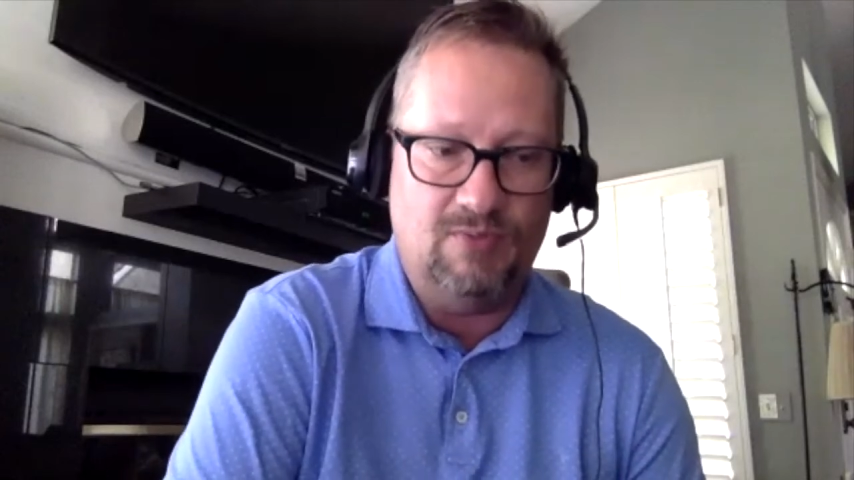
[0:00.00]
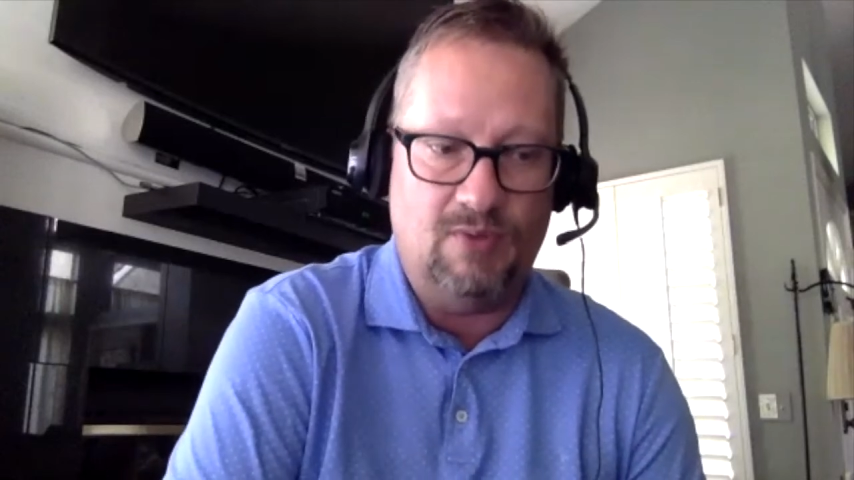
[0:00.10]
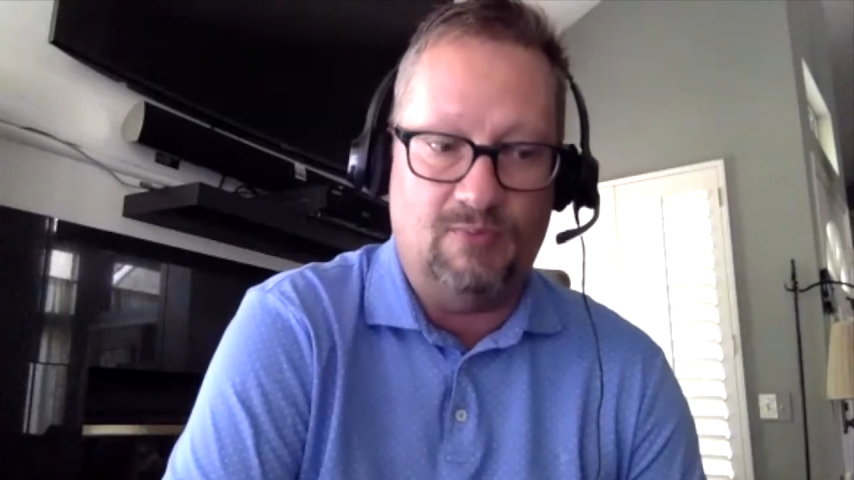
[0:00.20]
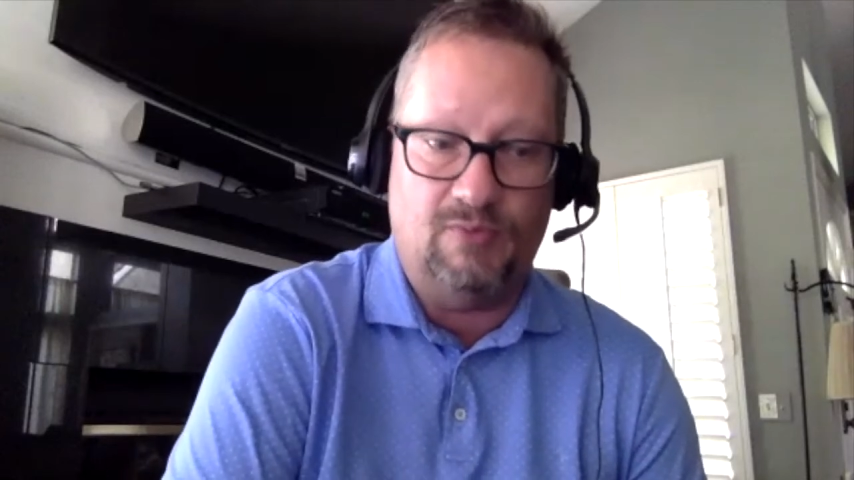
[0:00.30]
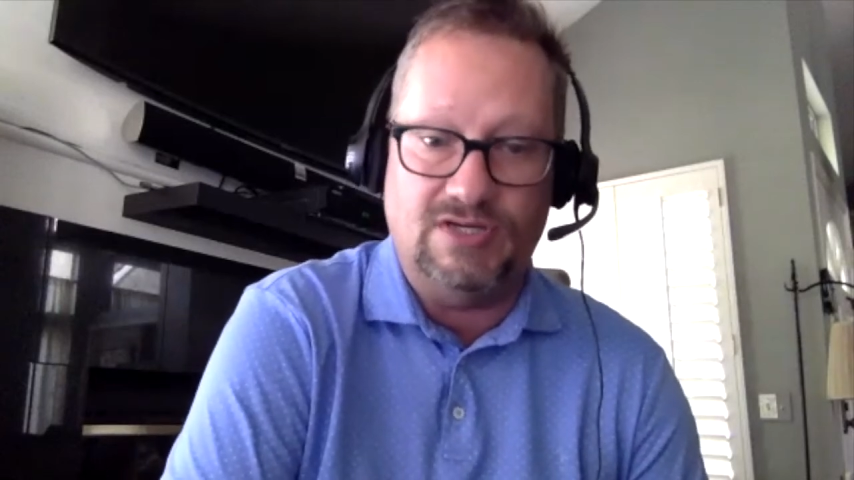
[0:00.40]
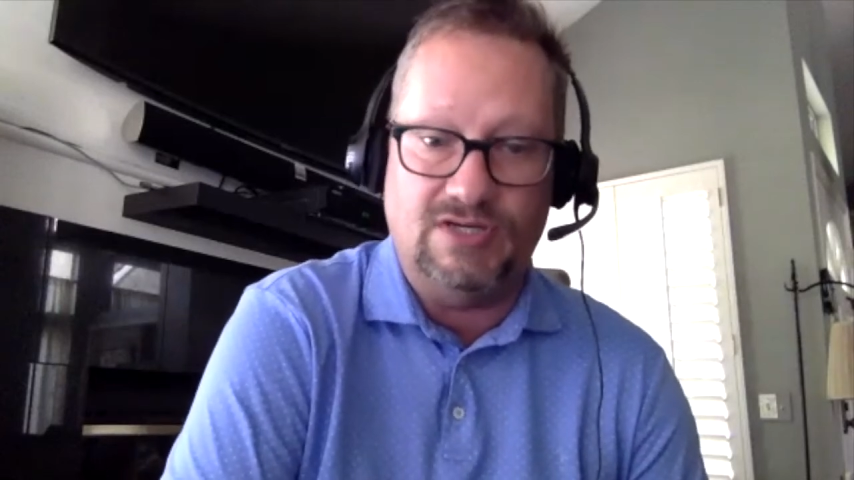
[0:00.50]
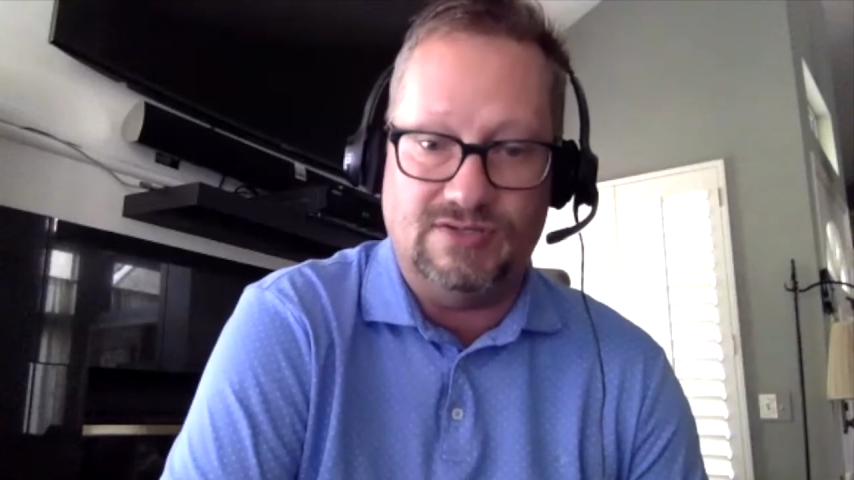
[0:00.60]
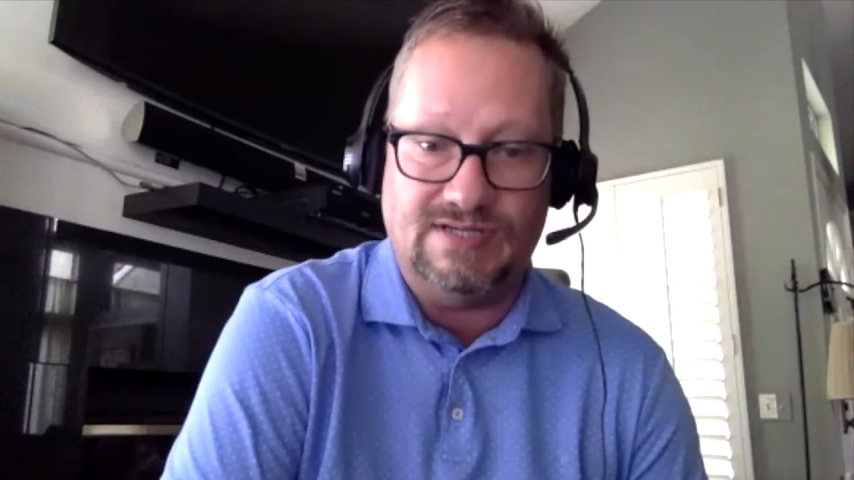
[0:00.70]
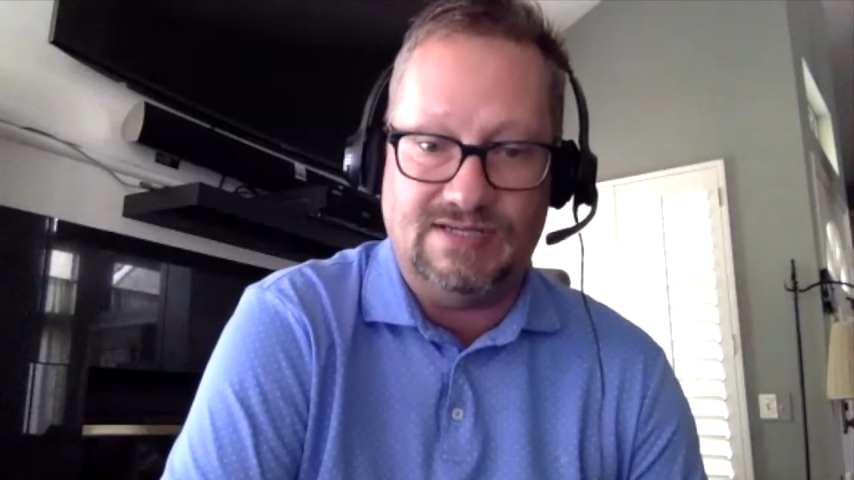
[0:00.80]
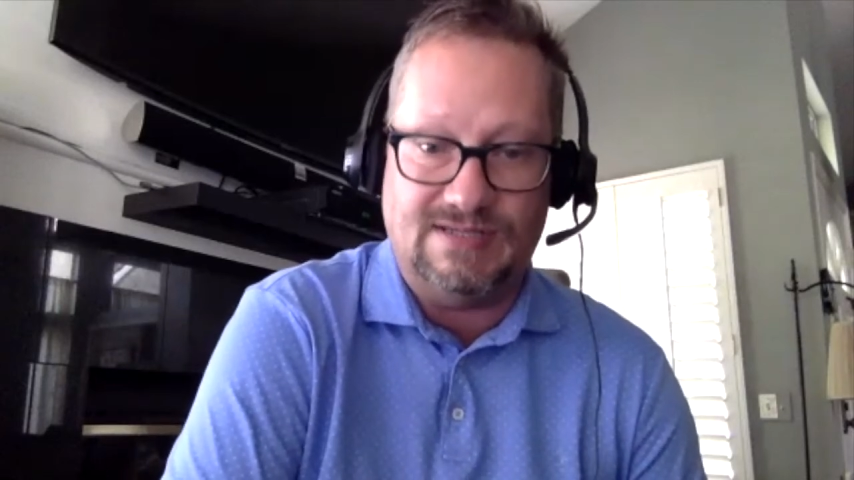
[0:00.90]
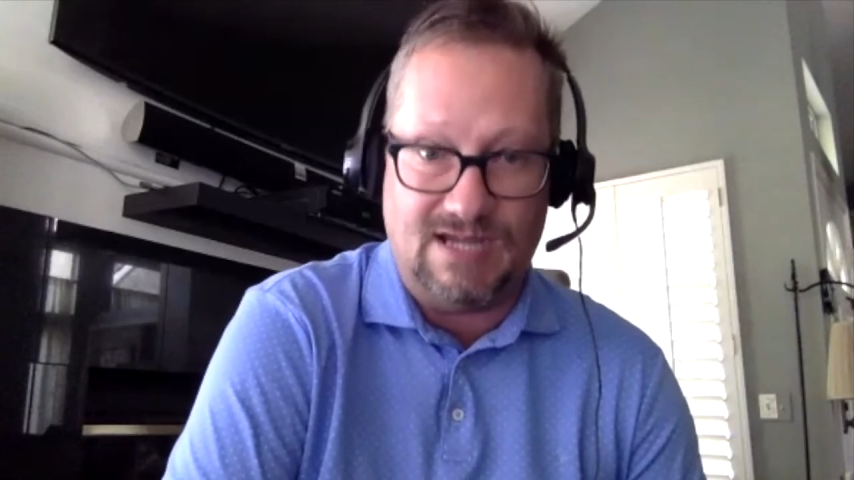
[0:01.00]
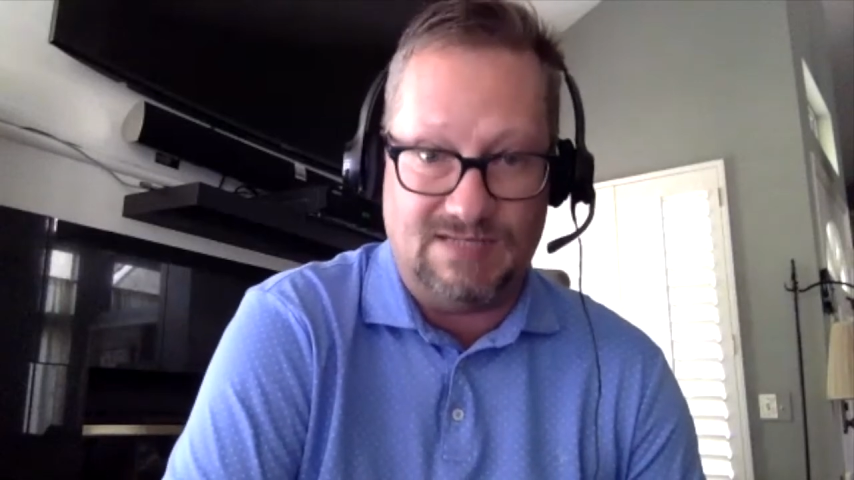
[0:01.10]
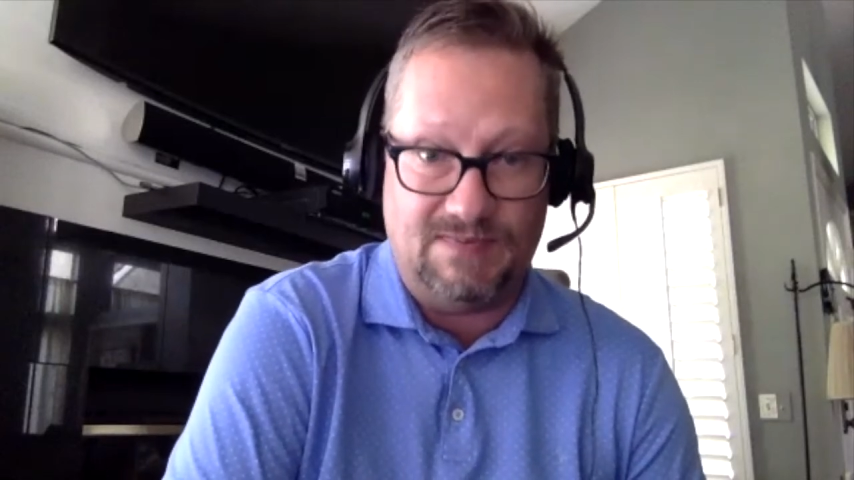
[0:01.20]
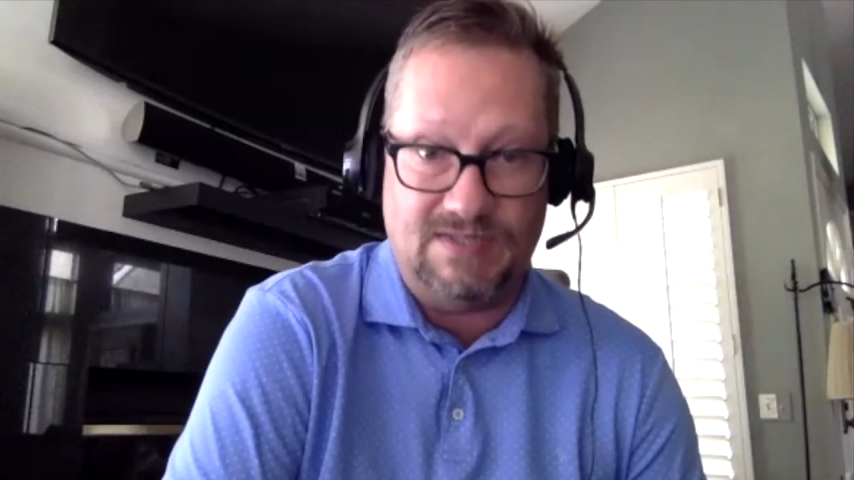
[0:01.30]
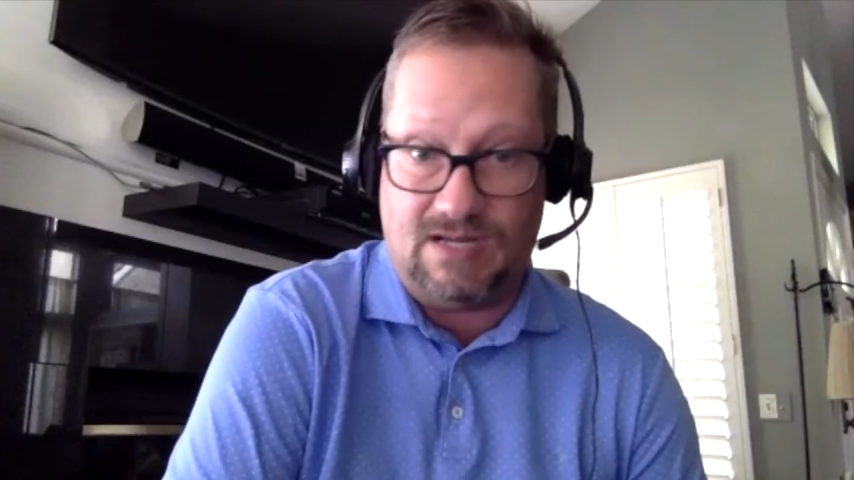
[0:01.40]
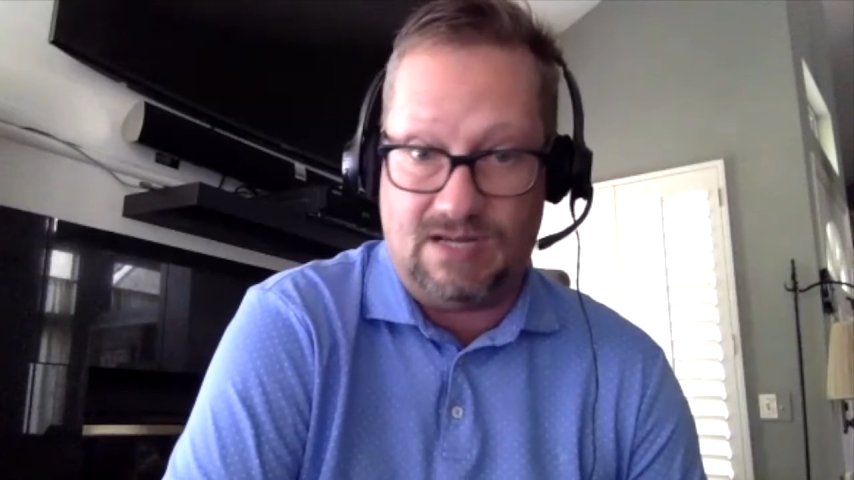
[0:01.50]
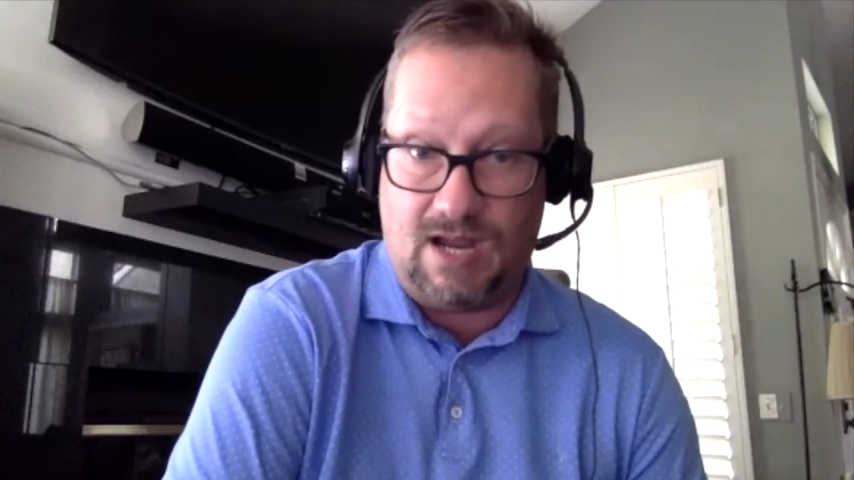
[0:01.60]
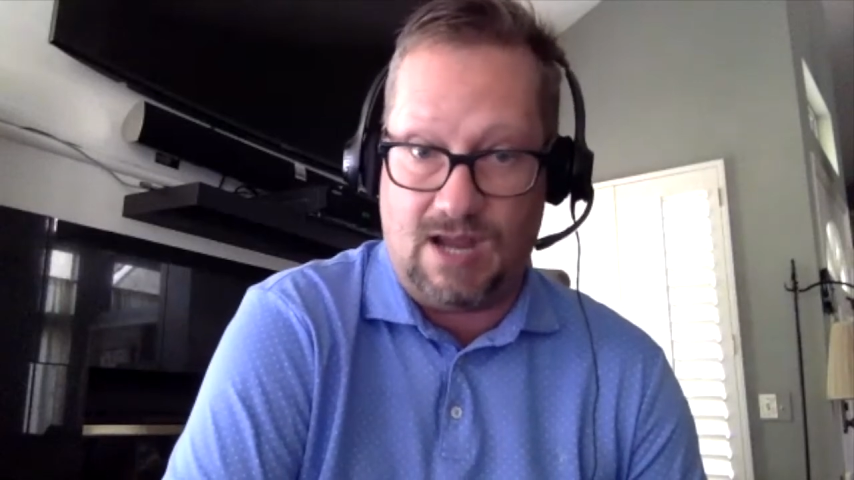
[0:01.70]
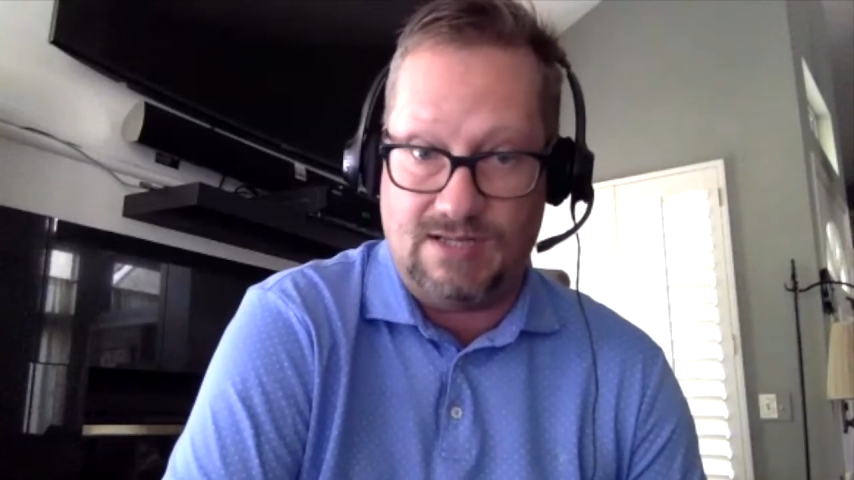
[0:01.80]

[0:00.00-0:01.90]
but reducing side spin is going to cut